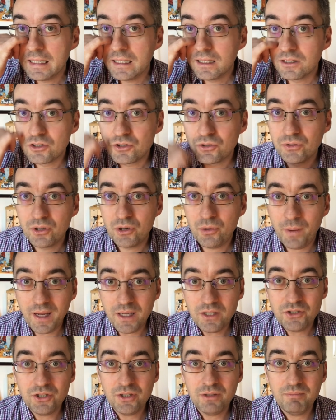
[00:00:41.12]
and so the
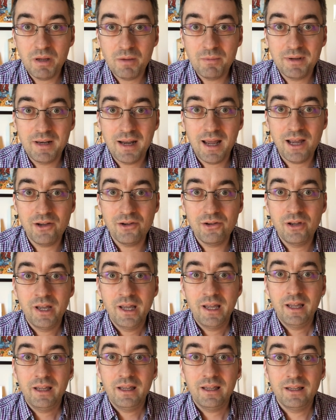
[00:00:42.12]
question maybe now
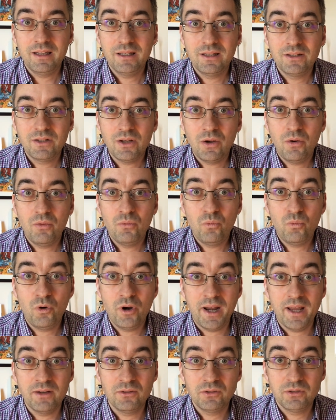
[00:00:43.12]
is uh,
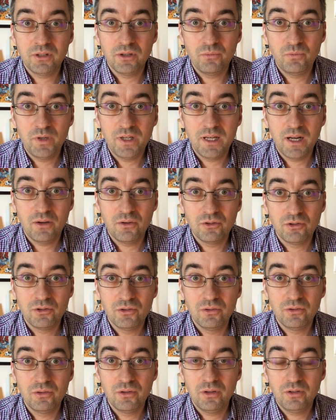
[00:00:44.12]
what else can we now
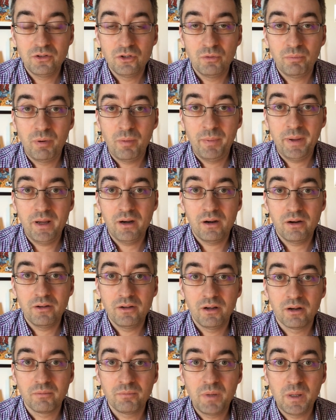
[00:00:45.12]
do to prepare our
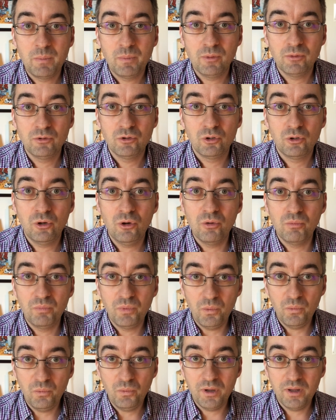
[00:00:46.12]
young people to cope
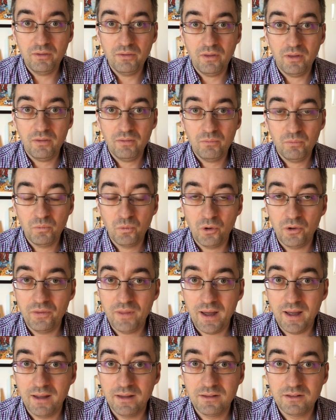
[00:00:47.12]
with what
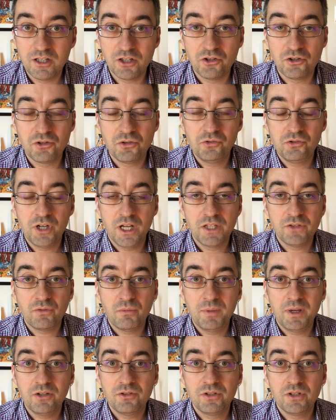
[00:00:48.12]
that digital
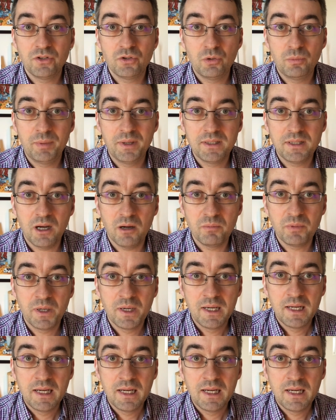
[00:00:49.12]
transformation has opened up